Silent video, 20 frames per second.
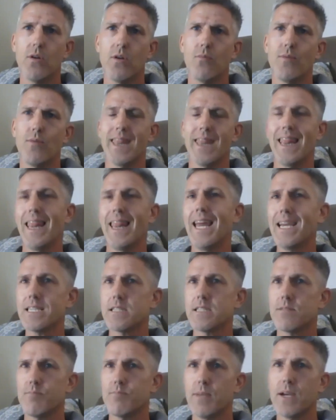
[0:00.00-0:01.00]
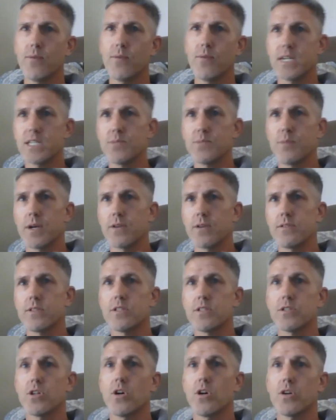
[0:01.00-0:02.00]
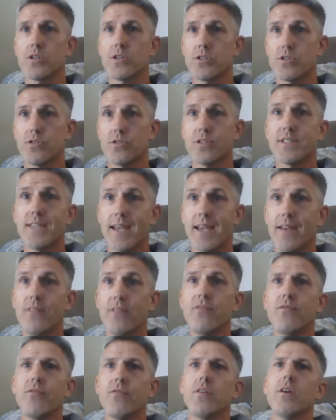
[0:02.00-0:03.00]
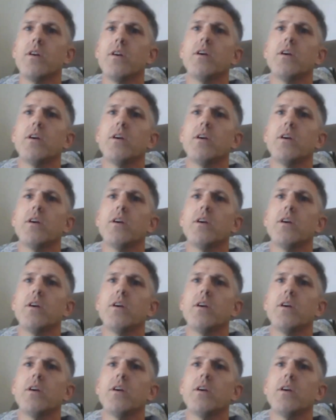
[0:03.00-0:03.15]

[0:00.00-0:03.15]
with less big wave experience, as long as they're safe,